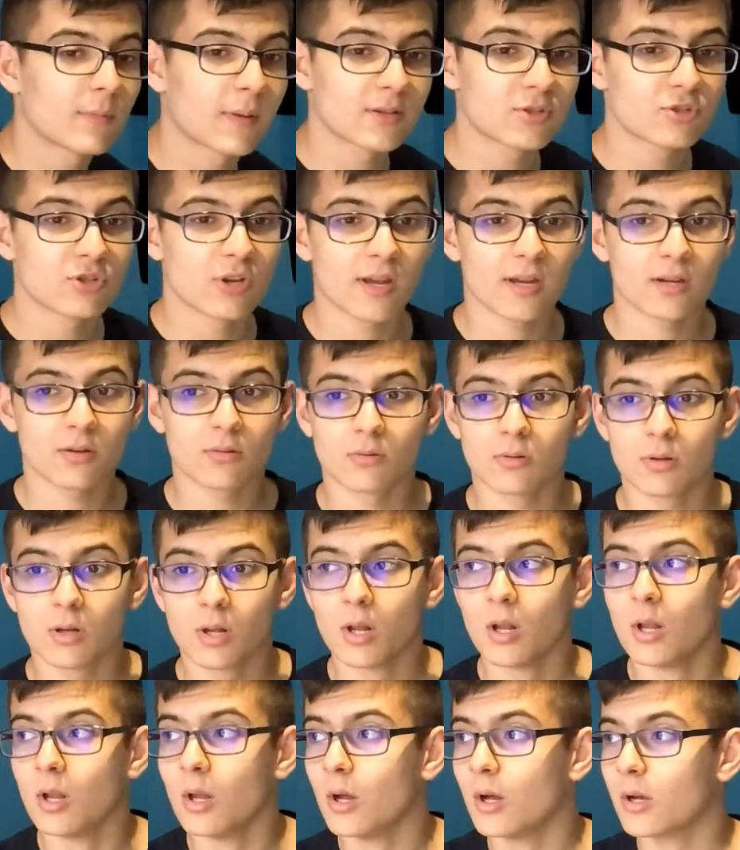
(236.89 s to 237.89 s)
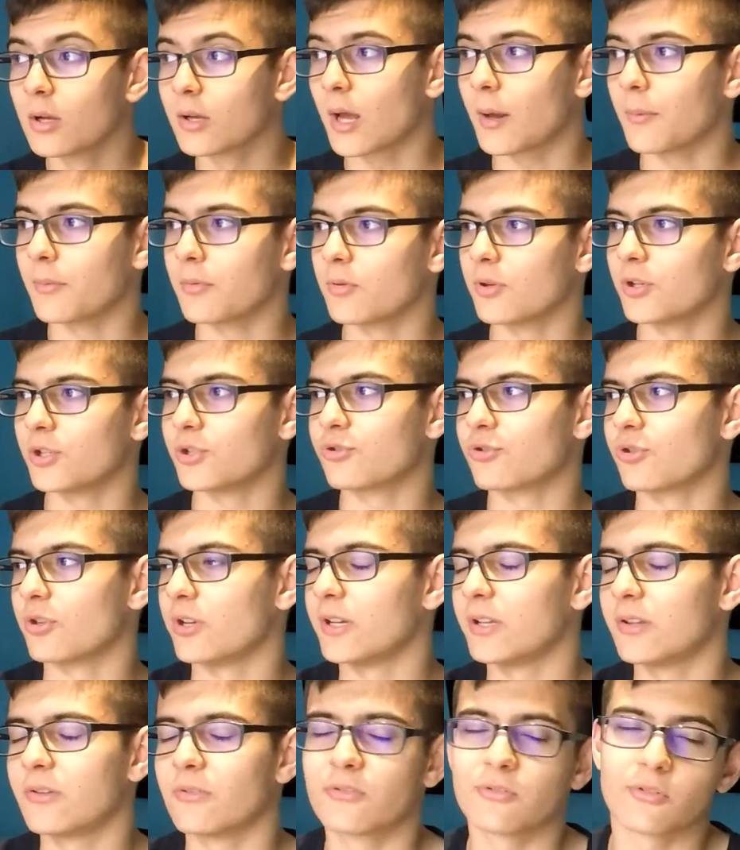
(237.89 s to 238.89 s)
my channel, copyright
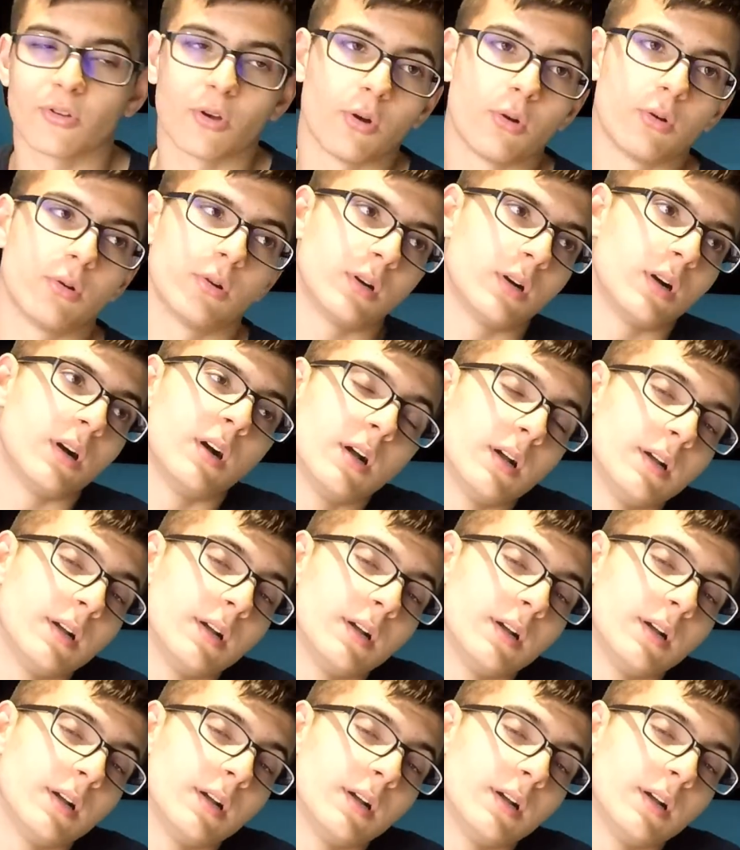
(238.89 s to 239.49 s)
strike, so